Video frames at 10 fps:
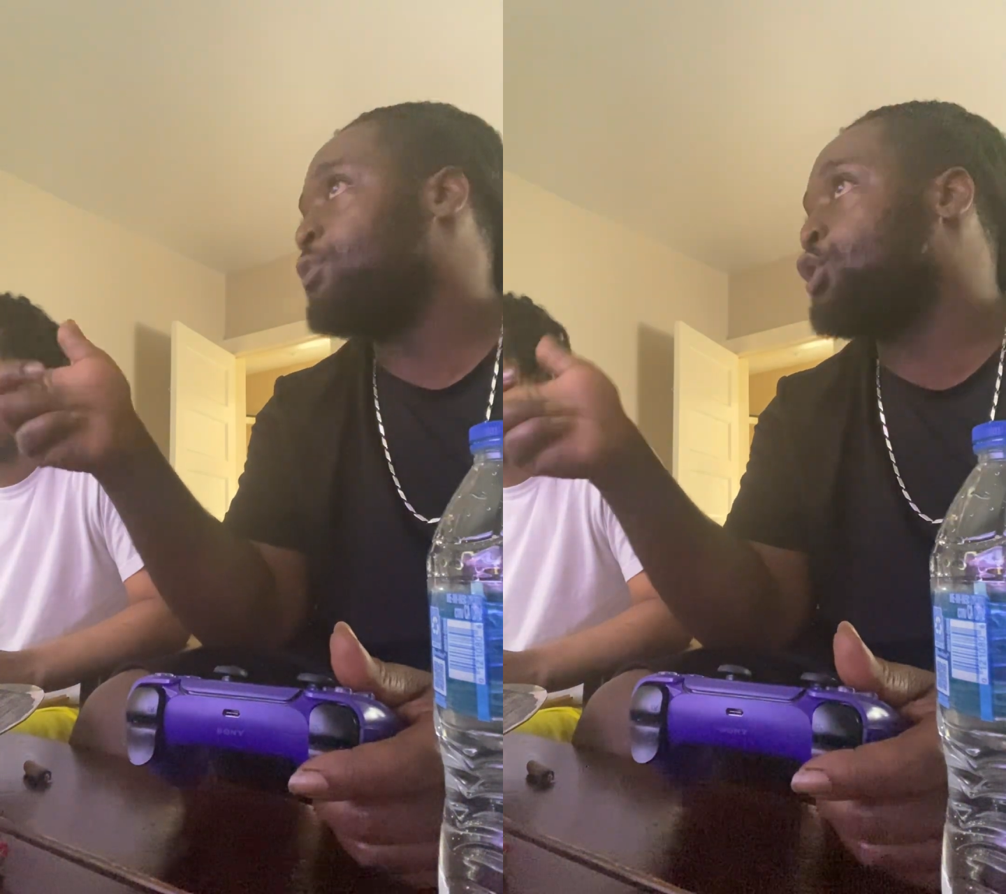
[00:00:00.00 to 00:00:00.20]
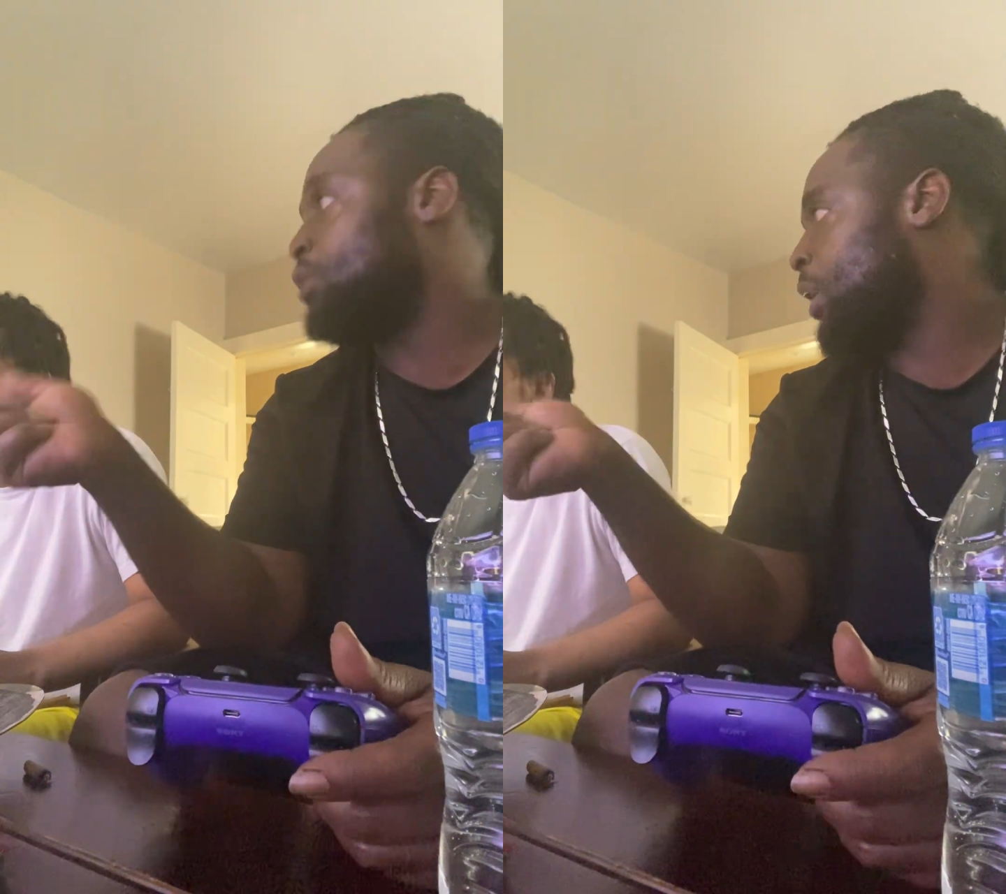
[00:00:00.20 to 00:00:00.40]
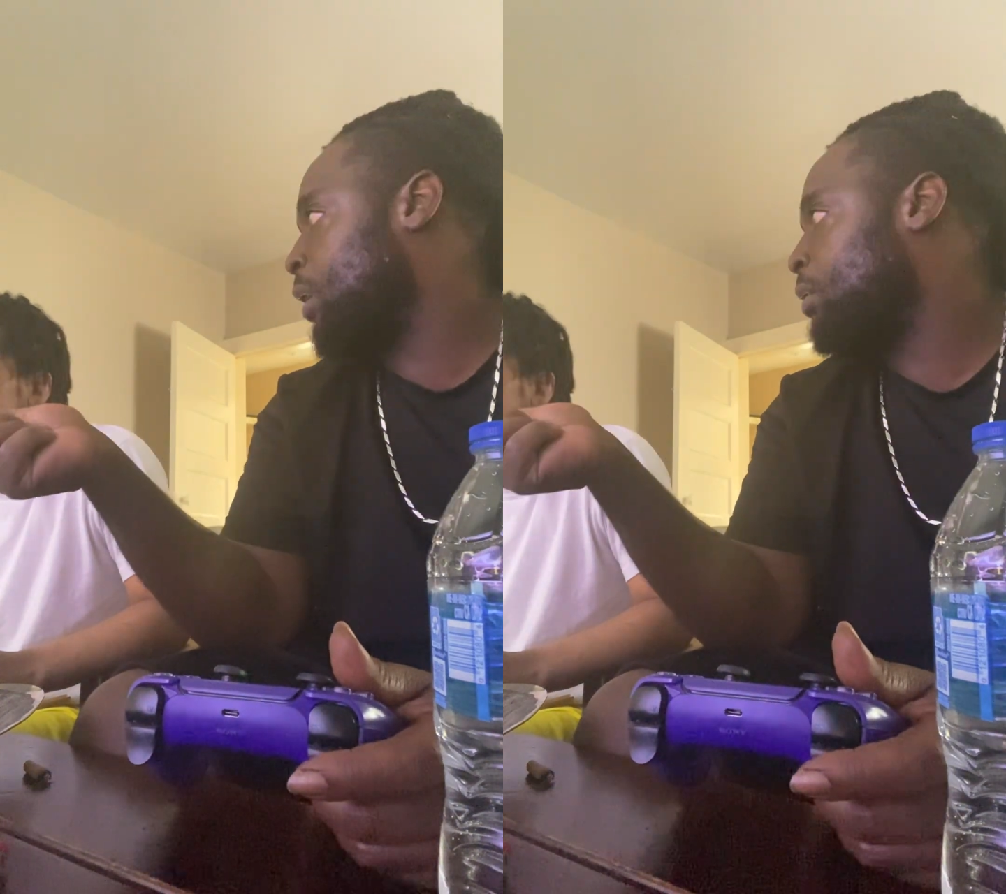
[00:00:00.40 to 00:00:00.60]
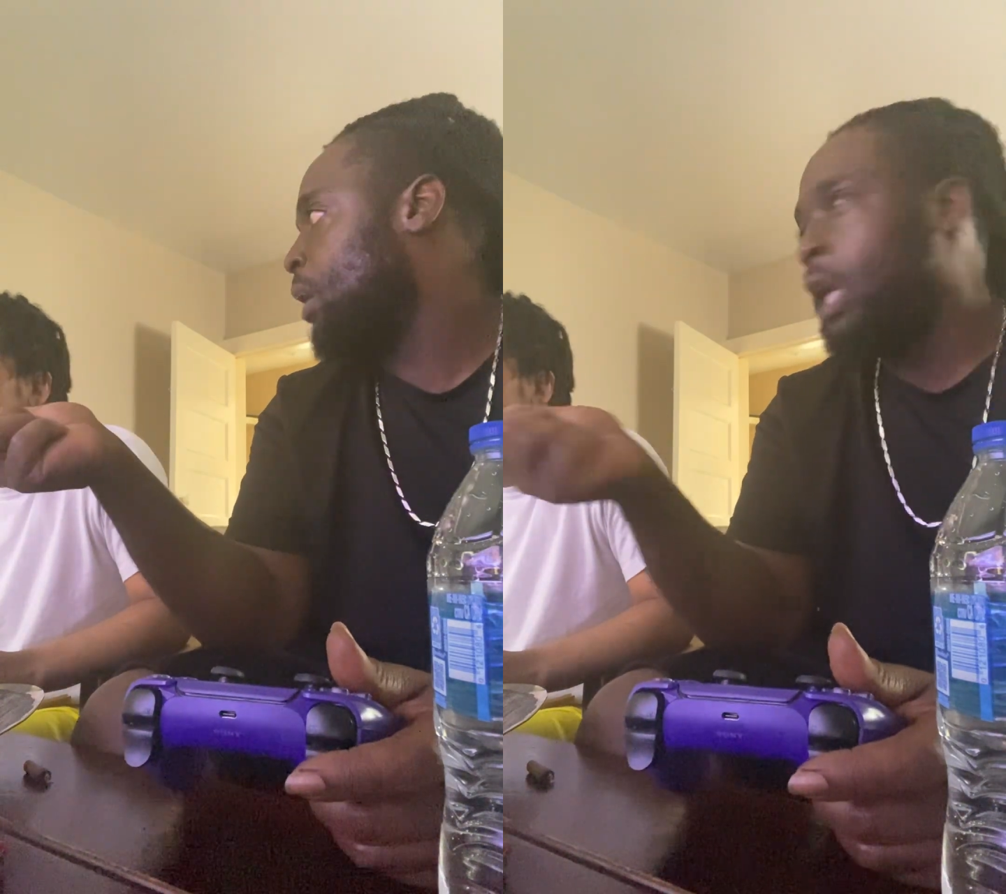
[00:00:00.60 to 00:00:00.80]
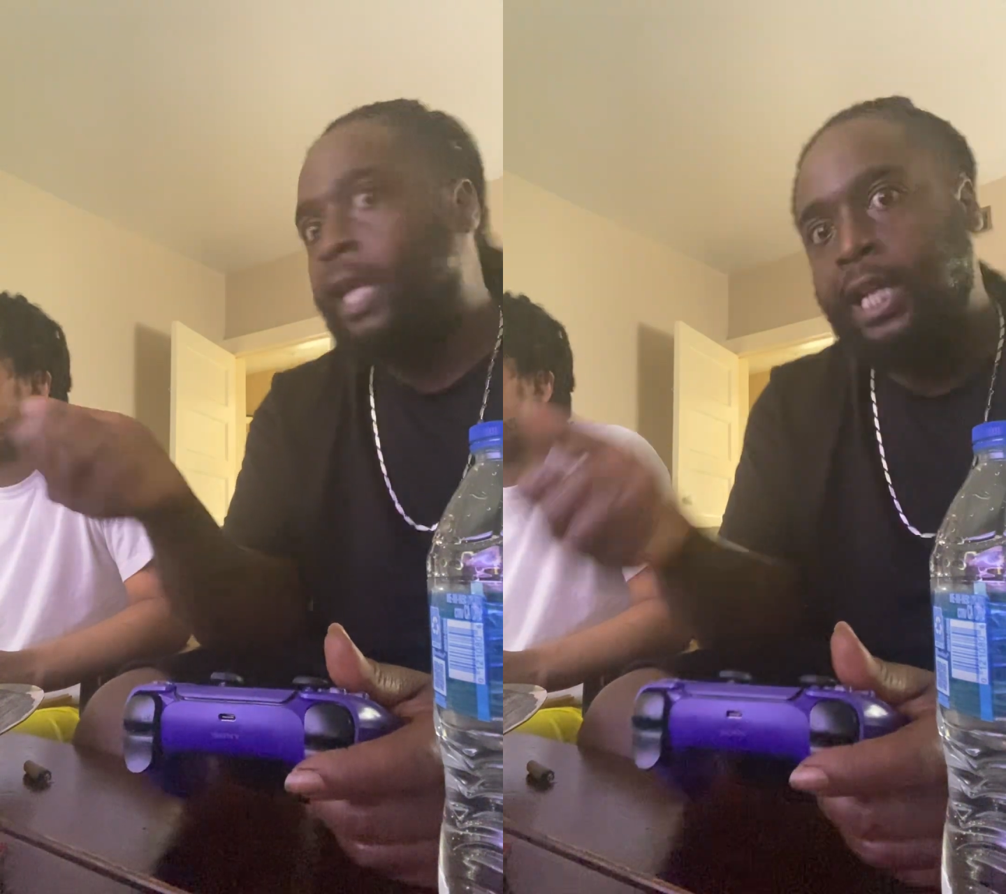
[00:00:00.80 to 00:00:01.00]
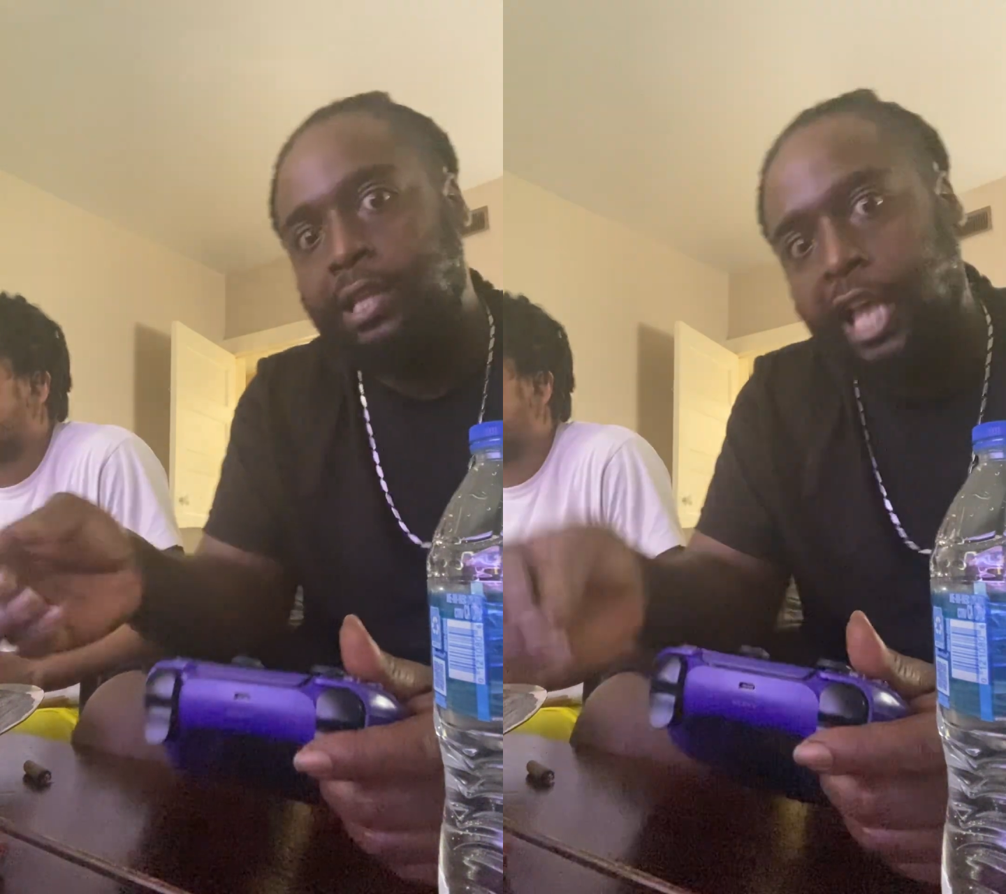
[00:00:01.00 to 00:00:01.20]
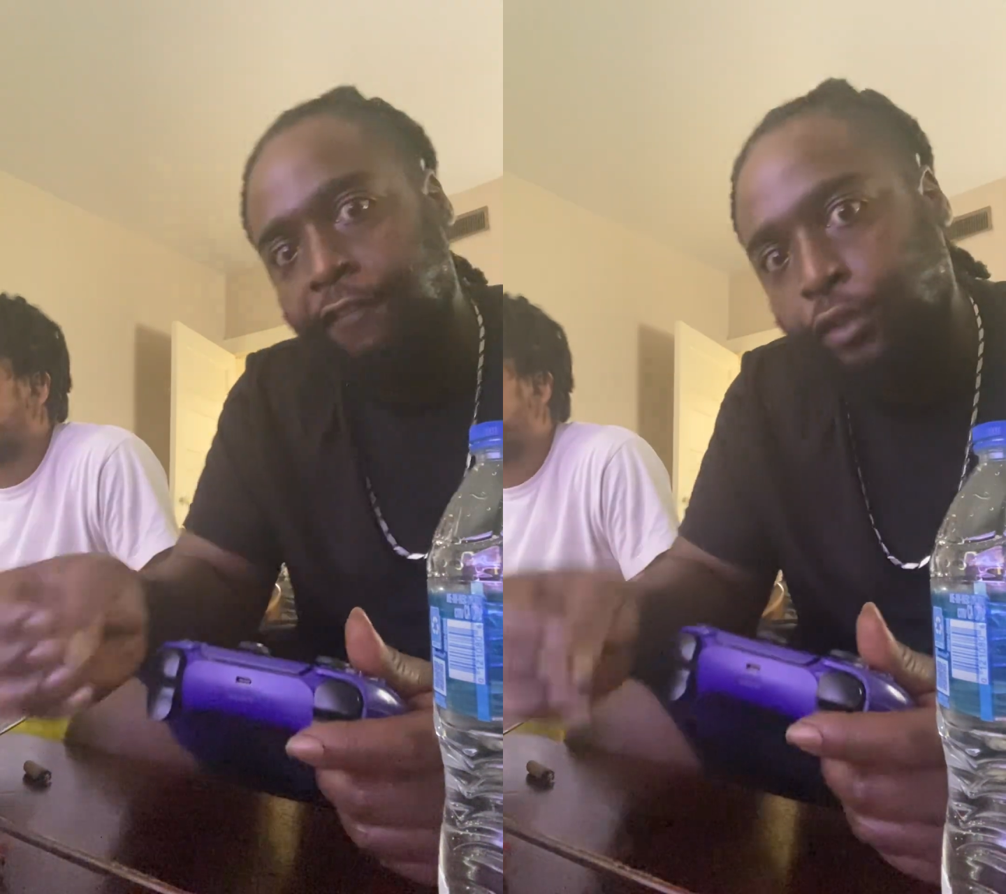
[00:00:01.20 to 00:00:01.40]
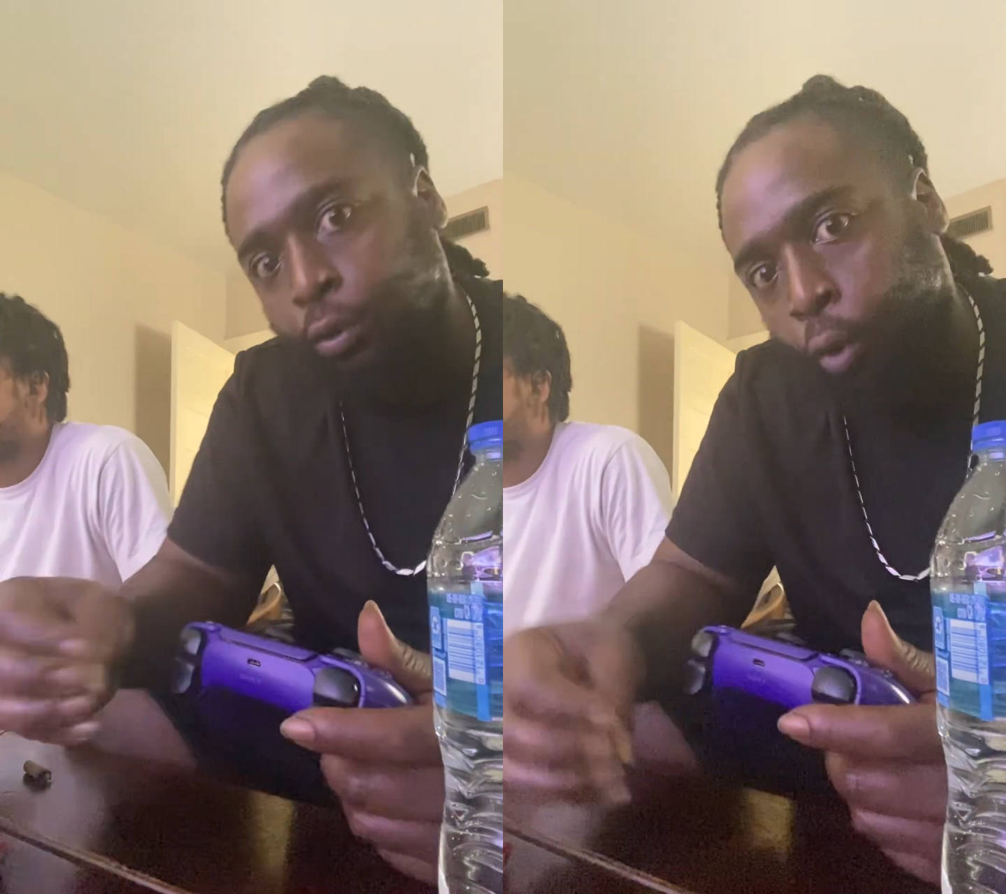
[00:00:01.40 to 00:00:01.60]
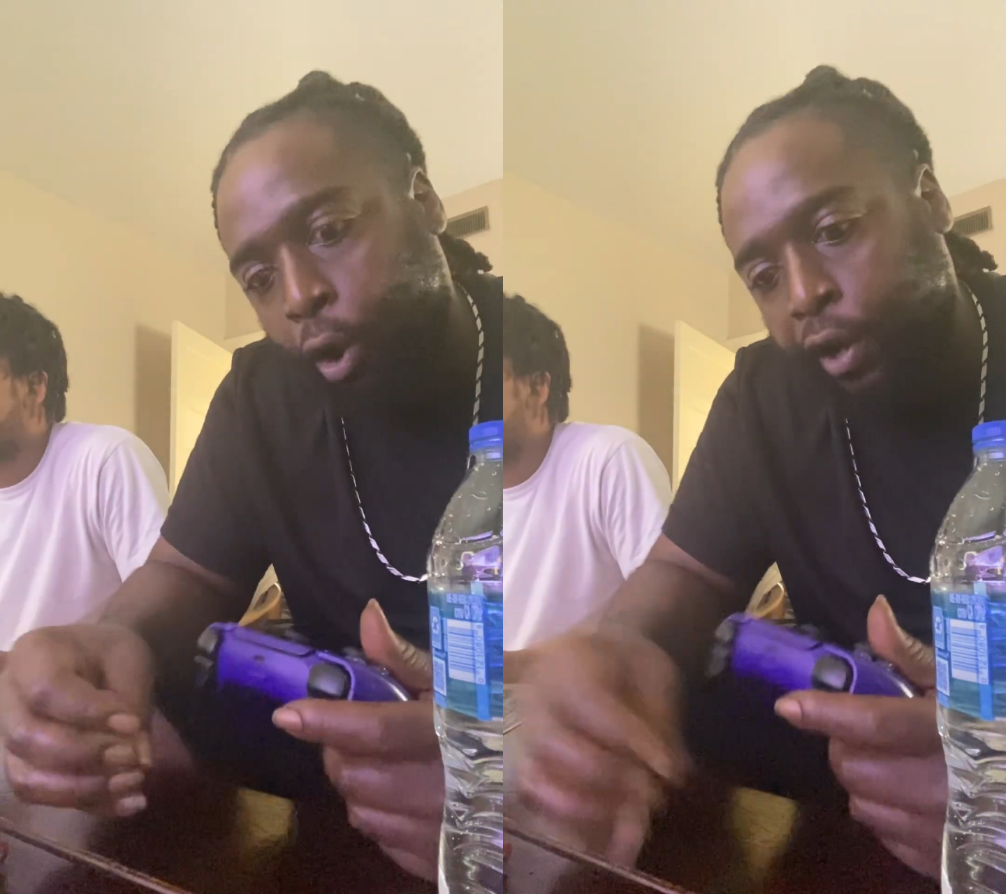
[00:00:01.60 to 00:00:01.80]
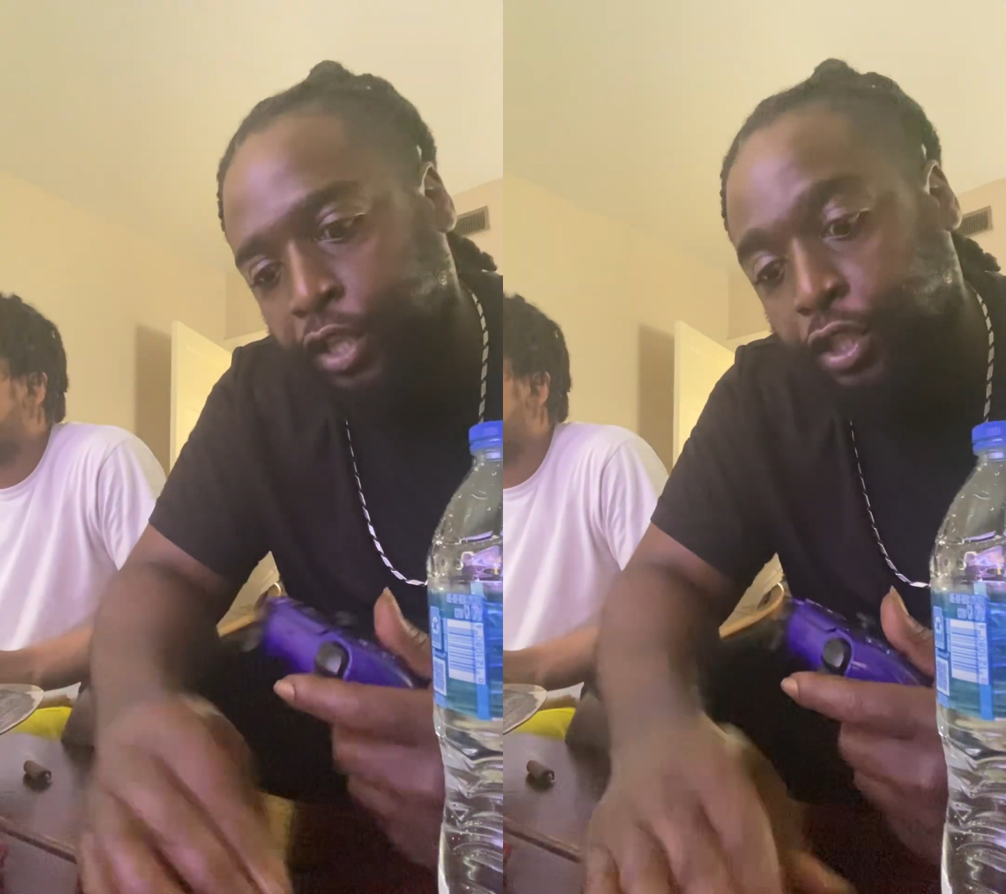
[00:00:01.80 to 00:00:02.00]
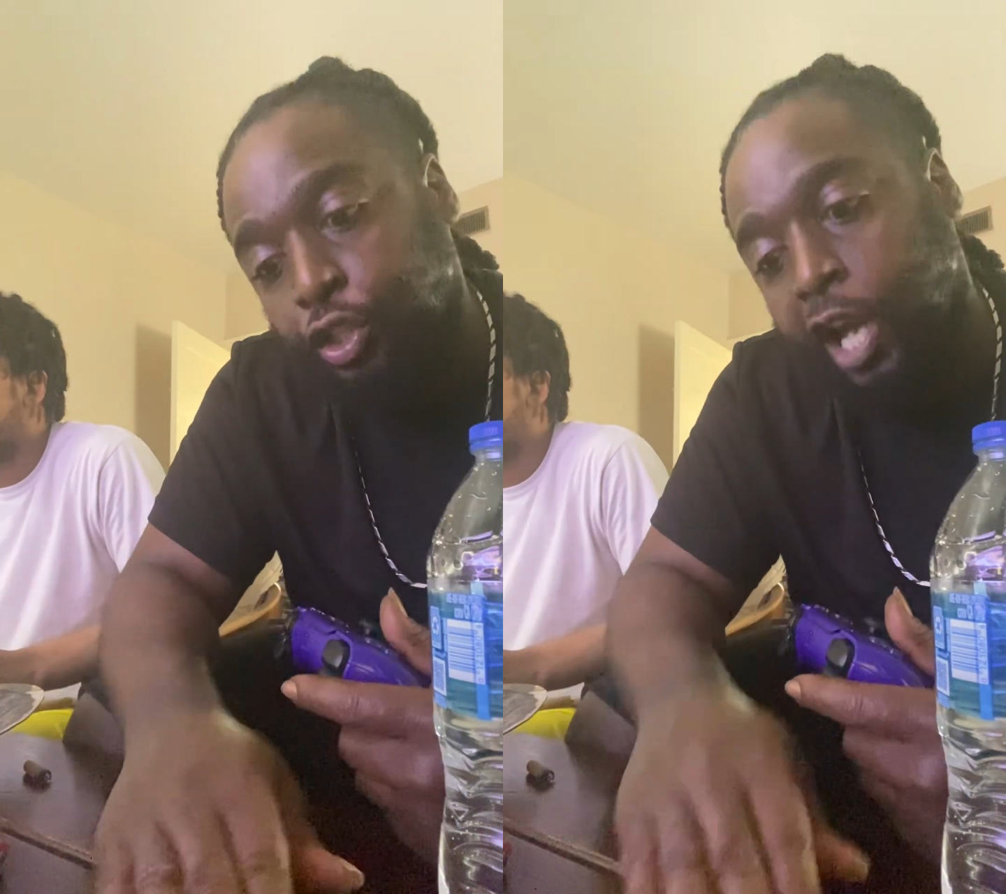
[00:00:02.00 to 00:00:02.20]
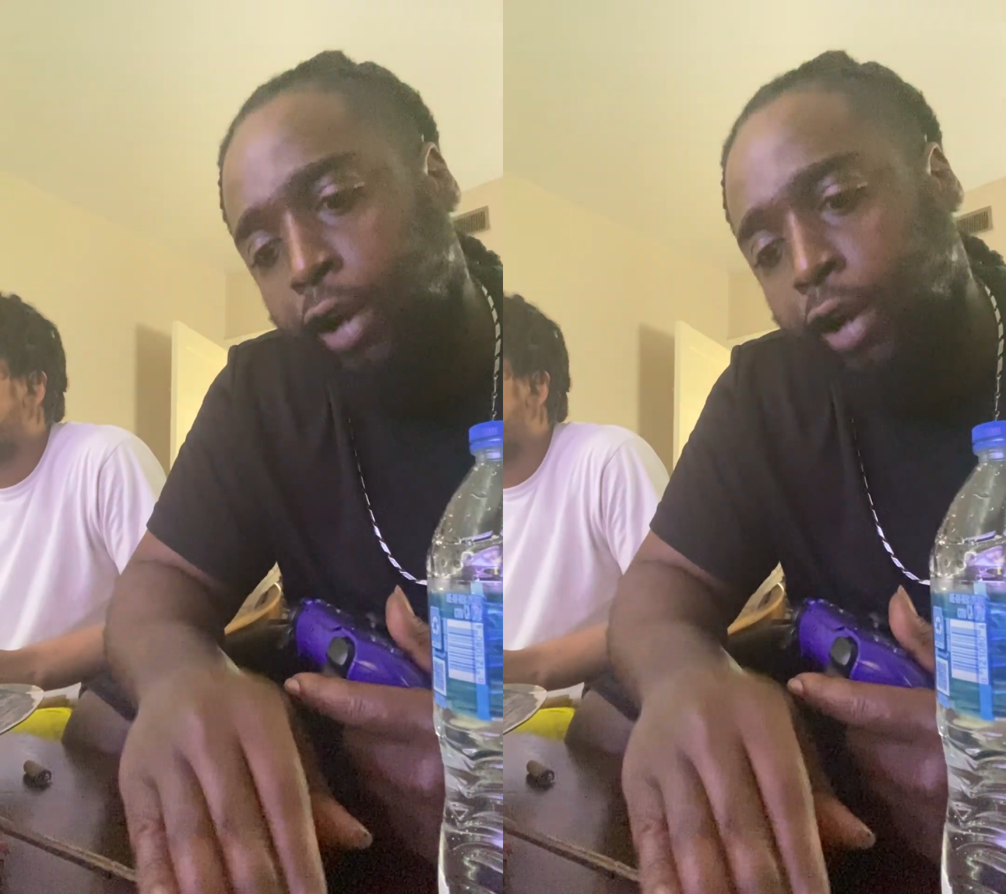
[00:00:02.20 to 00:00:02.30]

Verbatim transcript: what you did. He left the Warriors to try